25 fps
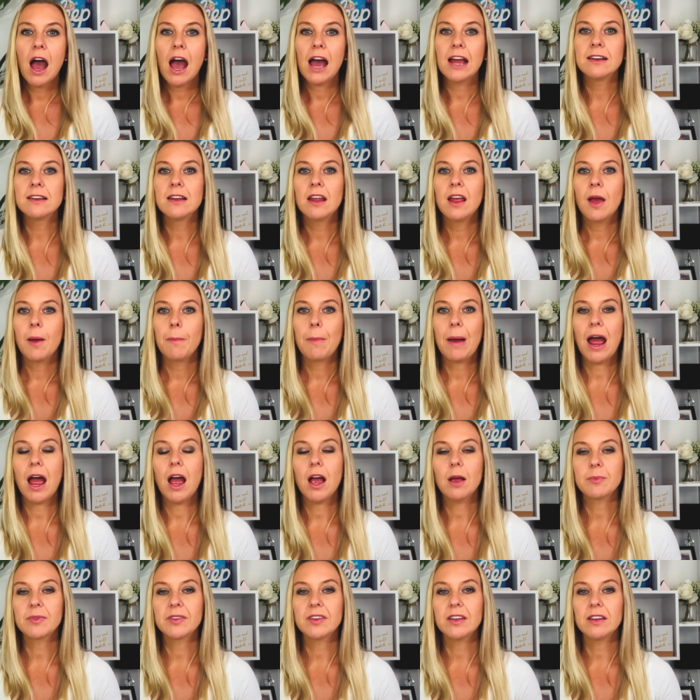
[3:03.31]
And
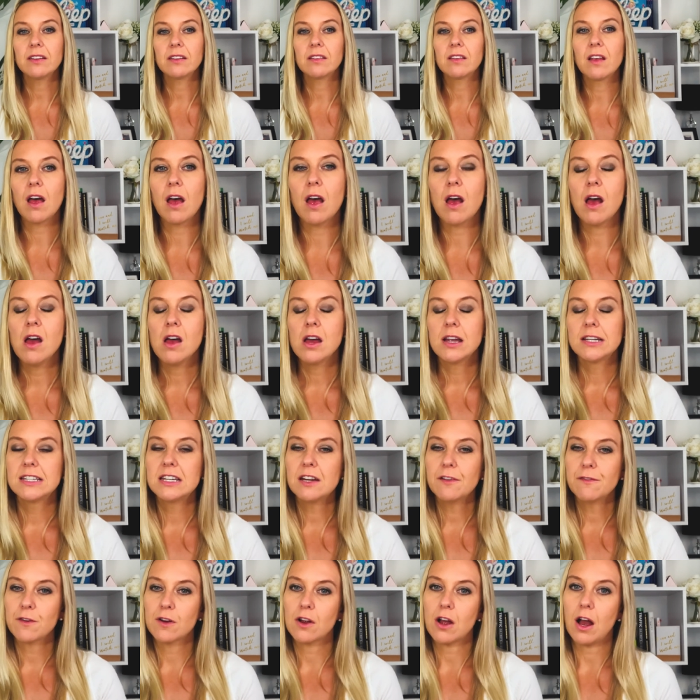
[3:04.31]
perhaps it's a
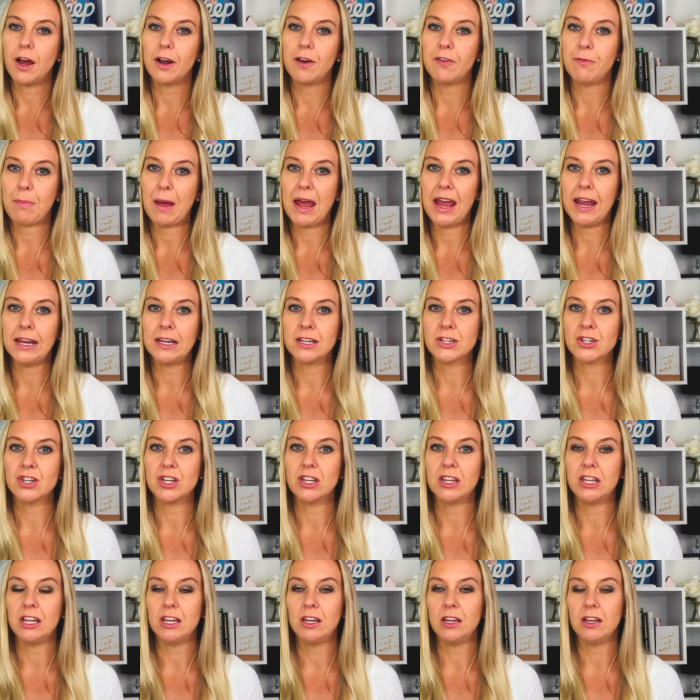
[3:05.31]
different kind of pain
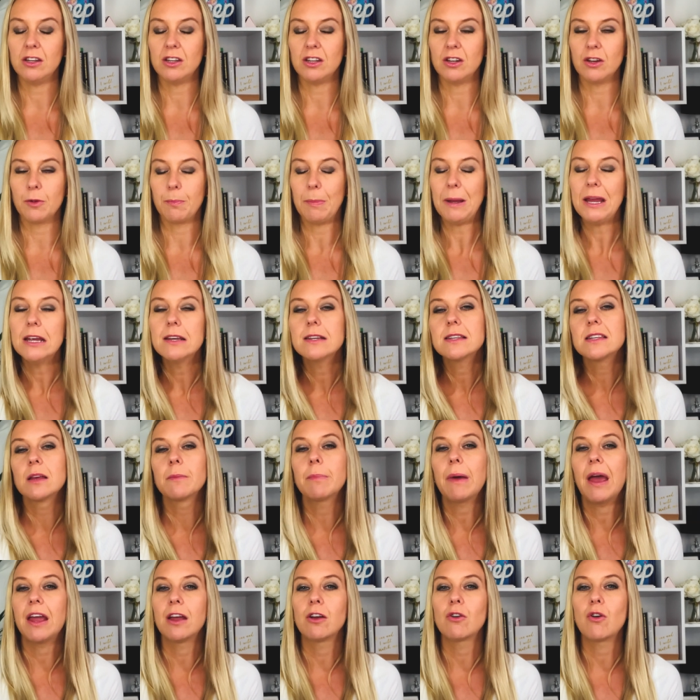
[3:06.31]
to the, you know,
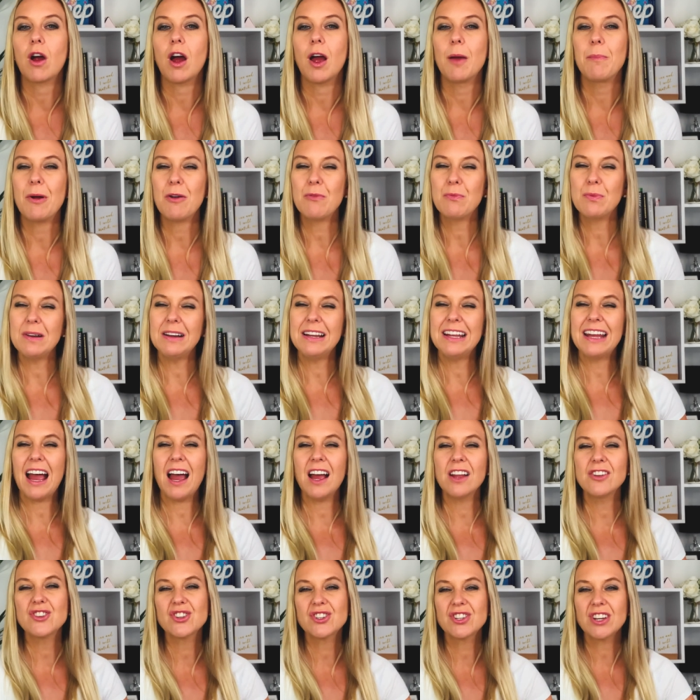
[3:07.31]
piercing pain cry, but really
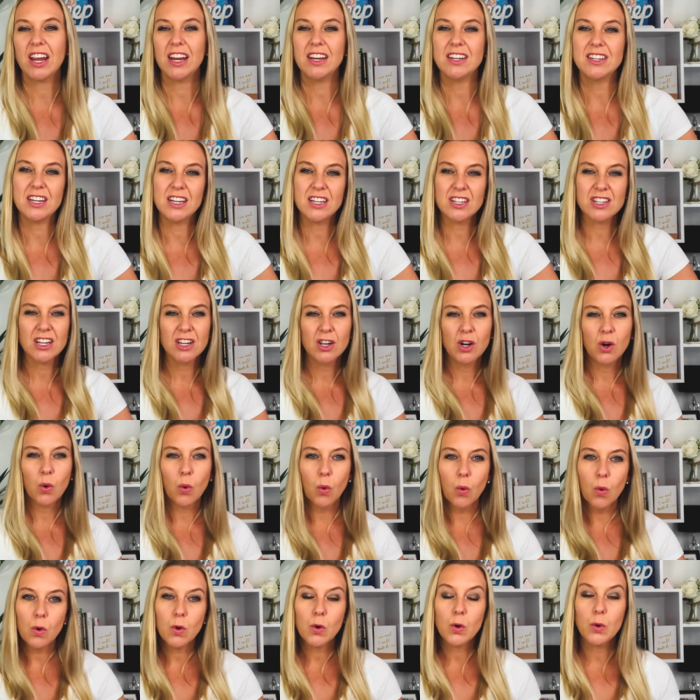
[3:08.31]
agitated,
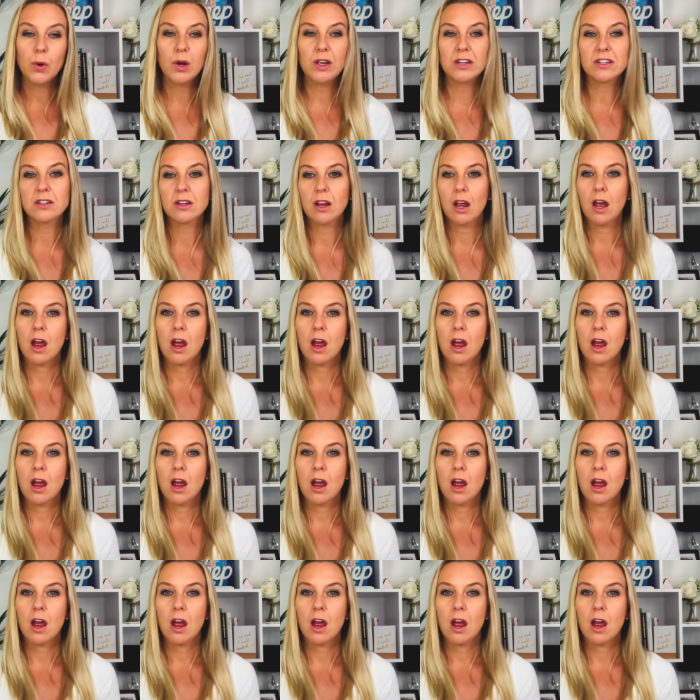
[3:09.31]
awkward